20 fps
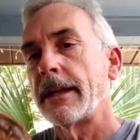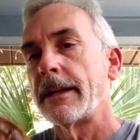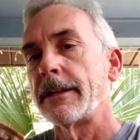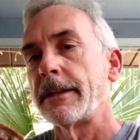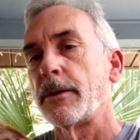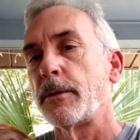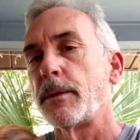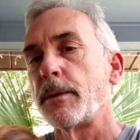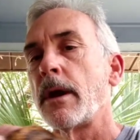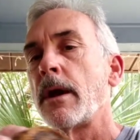get
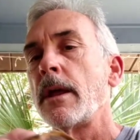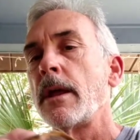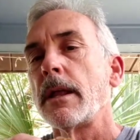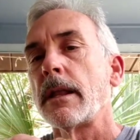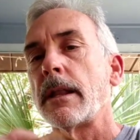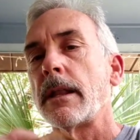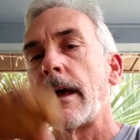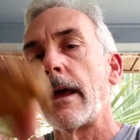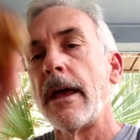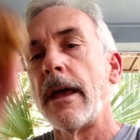in there, Bear.
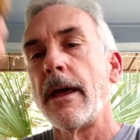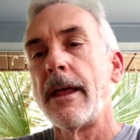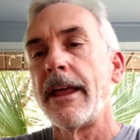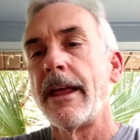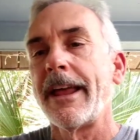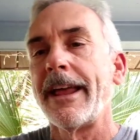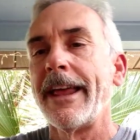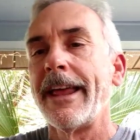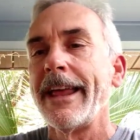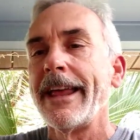
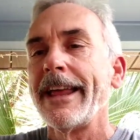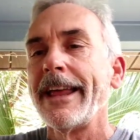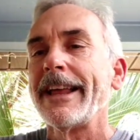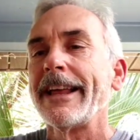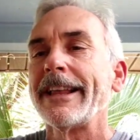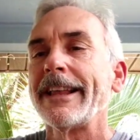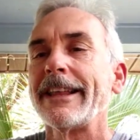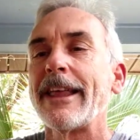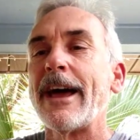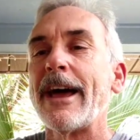
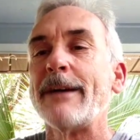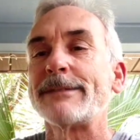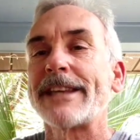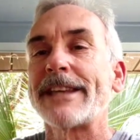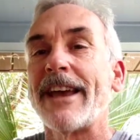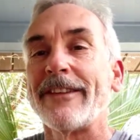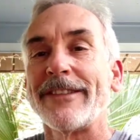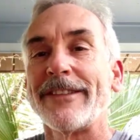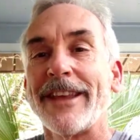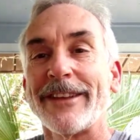
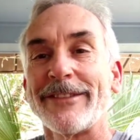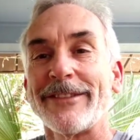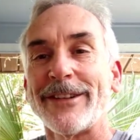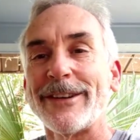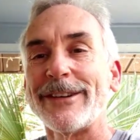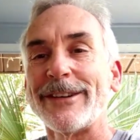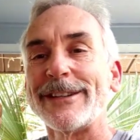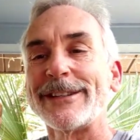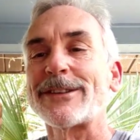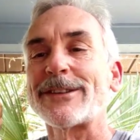Labs have that
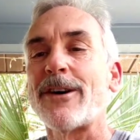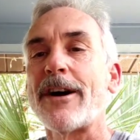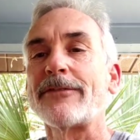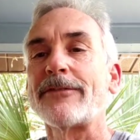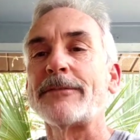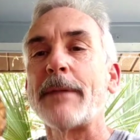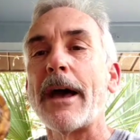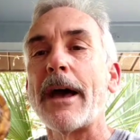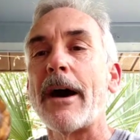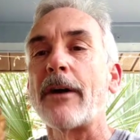very
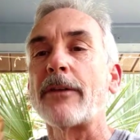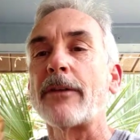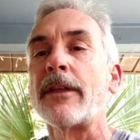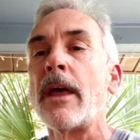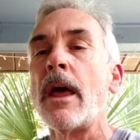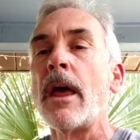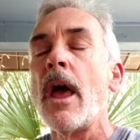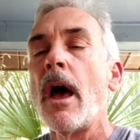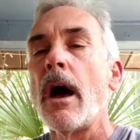soft mouth.